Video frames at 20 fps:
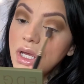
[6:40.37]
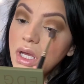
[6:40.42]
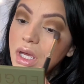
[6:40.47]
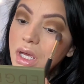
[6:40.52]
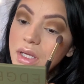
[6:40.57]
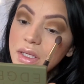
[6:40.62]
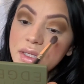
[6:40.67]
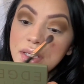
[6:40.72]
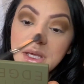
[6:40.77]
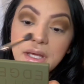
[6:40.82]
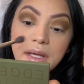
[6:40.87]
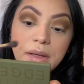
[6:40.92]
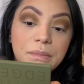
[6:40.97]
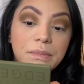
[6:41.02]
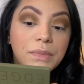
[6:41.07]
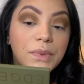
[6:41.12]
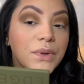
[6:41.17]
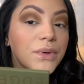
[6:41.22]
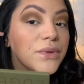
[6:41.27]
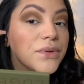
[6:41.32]
Yeah,
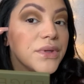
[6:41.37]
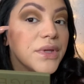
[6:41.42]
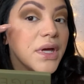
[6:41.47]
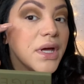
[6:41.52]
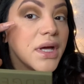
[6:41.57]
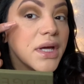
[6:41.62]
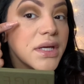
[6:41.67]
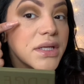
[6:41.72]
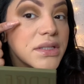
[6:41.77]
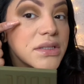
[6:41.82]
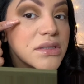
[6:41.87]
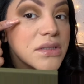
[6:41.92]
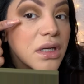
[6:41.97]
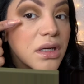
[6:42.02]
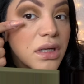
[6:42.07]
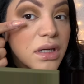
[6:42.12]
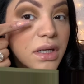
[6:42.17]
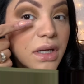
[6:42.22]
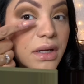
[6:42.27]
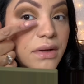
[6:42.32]
both eyes
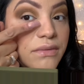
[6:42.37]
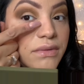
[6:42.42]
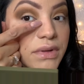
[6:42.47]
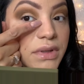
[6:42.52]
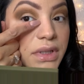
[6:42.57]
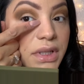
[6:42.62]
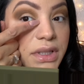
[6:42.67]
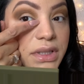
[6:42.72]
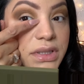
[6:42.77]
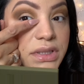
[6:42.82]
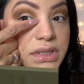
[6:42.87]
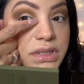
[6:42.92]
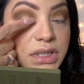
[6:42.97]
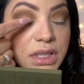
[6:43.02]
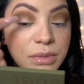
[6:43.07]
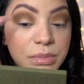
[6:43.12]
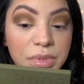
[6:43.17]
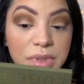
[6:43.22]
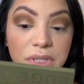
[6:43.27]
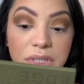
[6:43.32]
have a lot of
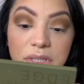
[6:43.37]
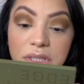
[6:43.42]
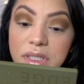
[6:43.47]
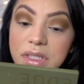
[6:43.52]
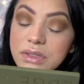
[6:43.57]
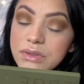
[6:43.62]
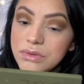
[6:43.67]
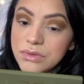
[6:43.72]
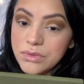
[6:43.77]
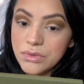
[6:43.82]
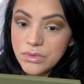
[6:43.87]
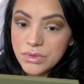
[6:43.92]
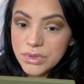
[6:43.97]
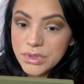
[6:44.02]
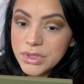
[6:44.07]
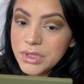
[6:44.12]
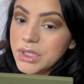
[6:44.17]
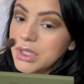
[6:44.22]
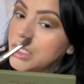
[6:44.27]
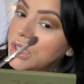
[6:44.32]
skipping in the inner
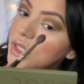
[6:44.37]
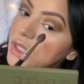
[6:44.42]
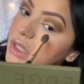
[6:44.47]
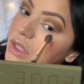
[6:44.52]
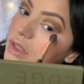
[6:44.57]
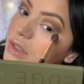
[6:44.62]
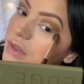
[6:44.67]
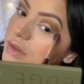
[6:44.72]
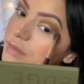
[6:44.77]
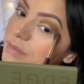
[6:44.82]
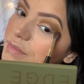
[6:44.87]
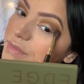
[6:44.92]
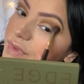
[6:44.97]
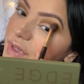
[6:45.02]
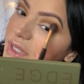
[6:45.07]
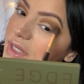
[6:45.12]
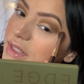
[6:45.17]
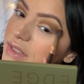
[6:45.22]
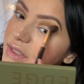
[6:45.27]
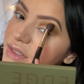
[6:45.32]
corner.
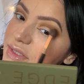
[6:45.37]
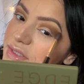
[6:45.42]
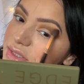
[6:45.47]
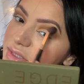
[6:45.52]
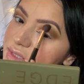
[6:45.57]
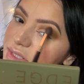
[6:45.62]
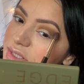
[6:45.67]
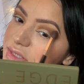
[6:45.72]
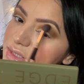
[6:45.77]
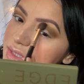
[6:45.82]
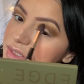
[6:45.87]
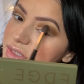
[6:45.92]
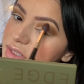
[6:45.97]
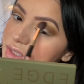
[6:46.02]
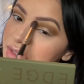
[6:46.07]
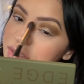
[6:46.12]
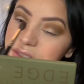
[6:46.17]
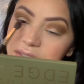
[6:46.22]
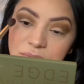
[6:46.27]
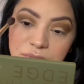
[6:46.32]
That doesn't
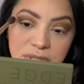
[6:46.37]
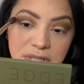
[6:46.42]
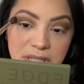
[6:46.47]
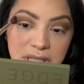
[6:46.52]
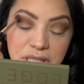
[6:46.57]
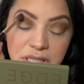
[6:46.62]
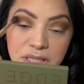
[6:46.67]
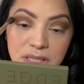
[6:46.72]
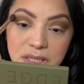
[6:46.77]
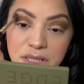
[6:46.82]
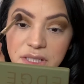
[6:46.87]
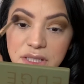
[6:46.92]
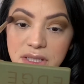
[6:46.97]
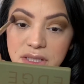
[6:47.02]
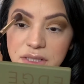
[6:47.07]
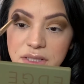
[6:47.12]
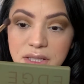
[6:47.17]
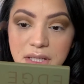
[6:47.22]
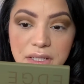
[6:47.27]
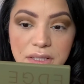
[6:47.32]
necessarily mean anything.
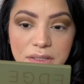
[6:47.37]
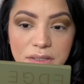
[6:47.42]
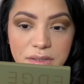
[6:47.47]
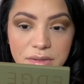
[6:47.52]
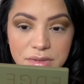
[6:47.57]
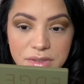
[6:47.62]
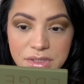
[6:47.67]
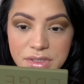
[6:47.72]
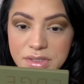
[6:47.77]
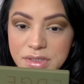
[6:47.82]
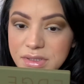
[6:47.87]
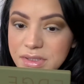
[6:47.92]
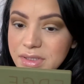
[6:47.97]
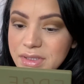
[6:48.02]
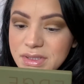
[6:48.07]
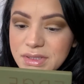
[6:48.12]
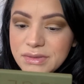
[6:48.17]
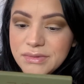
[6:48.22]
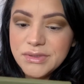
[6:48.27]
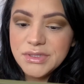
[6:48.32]
That could just,
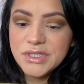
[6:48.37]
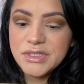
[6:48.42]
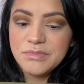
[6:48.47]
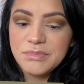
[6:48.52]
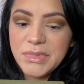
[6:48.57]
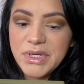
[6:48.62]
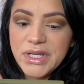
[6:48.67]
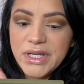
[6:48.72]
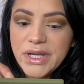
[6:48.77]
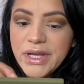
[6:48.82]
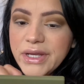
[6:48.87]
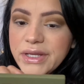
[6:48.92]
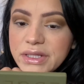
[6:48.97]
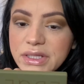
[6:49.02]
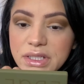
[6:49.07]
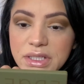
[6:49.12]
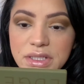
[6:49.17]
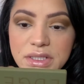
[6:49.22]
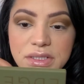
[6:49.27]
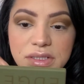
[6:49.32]
it's just my
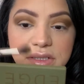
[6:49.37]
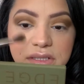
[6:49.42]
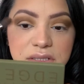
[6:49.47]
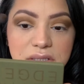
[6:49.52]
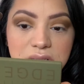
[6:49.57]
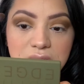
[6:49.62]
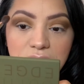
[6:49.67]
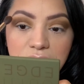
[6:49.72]
eyelids.